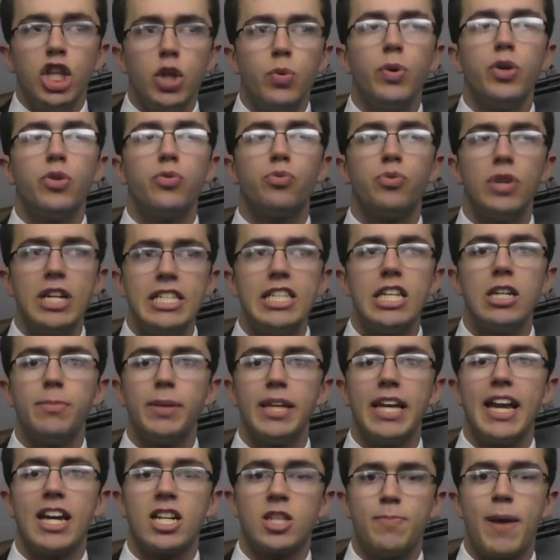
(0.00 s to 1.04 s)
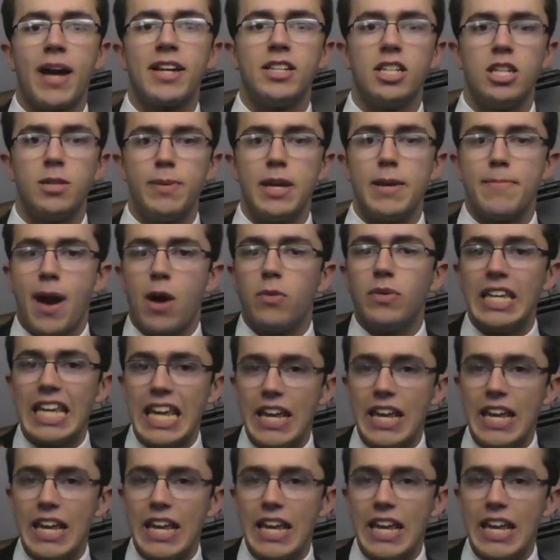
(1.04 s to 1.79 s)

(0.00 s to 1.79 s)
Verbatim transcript: you would reasonably normally expected to be about